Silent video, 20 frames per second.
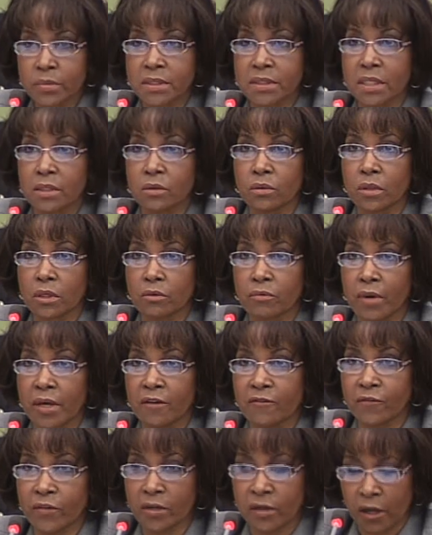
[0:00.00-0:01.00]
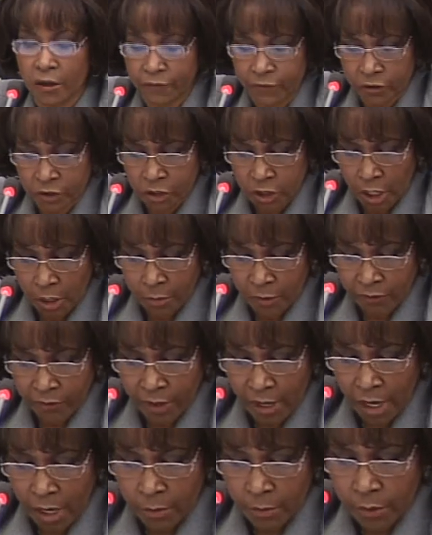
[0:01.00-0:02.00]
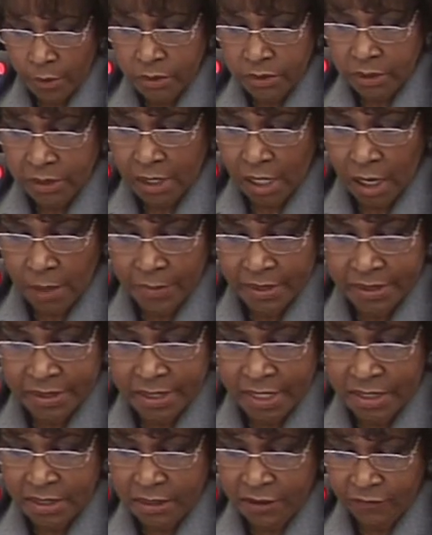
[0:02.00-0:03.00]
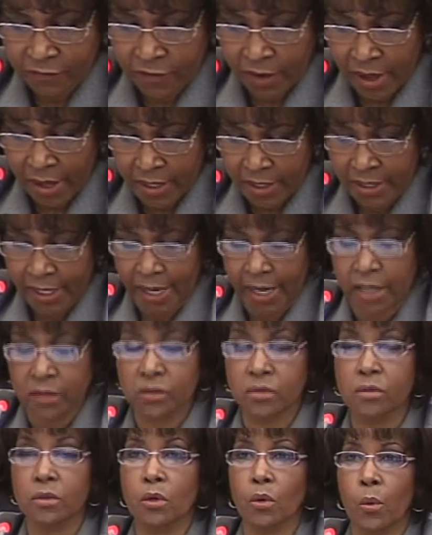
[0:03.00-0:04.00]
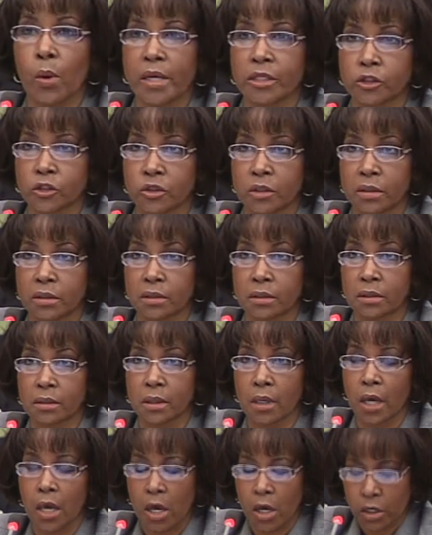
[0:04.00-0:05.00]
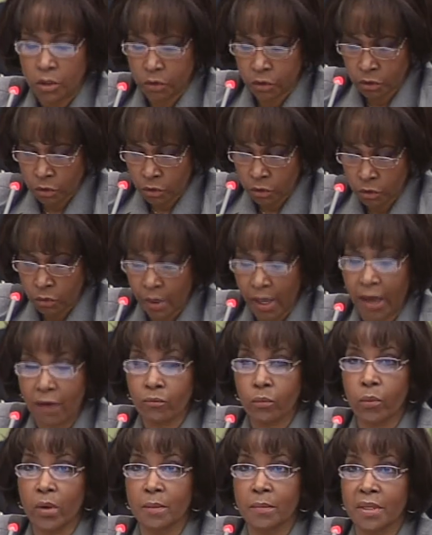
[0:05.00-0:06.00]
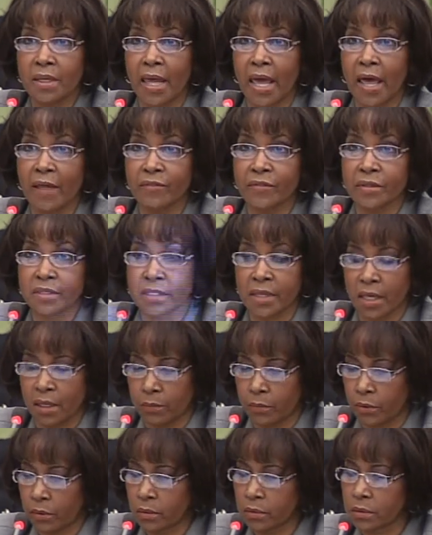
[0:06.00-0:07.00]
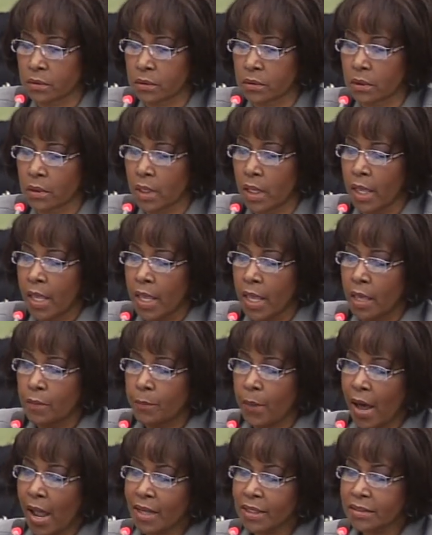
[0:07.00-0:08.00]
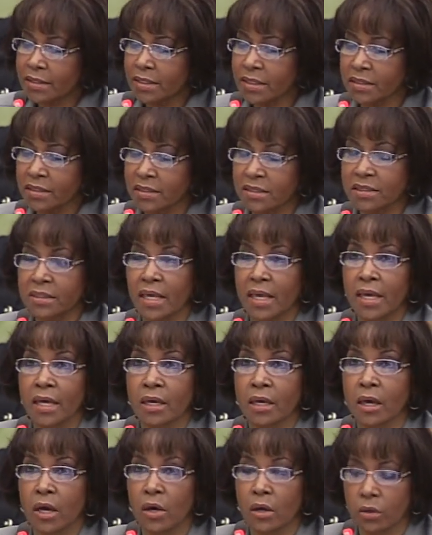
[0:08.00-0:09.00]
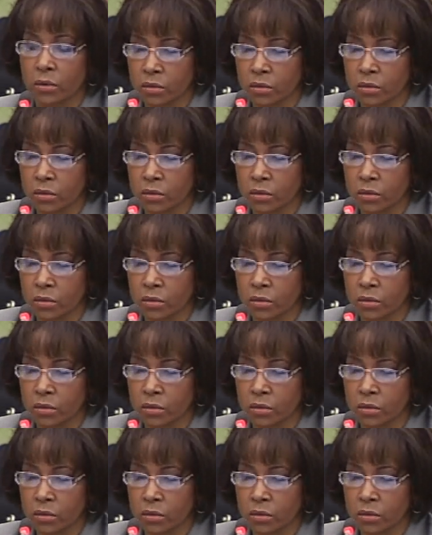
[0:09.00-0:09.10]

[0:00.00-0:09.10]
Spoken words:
of whom sit on the Greater Philadelphia Chamber of Commerce, to come and testify and answer the question, do you have women at the table? In politics, the saying